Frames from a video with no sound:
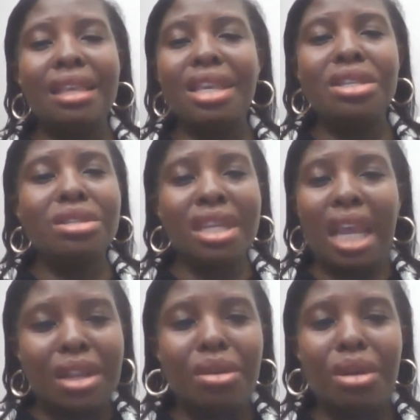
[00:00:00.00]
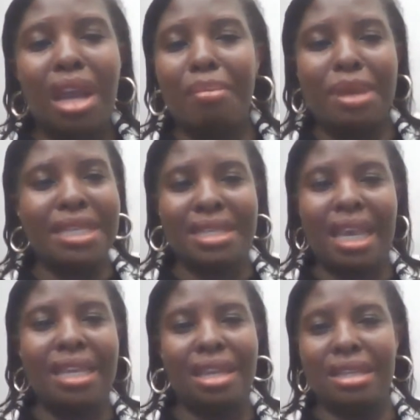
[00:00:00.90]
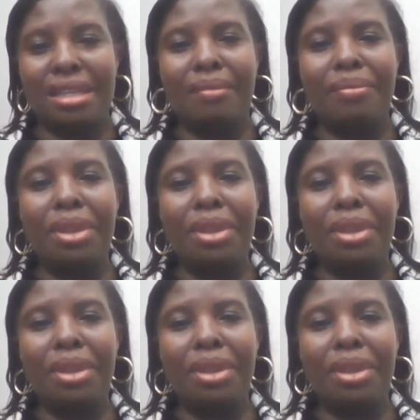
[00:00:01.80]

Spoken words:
it's really not capacitated.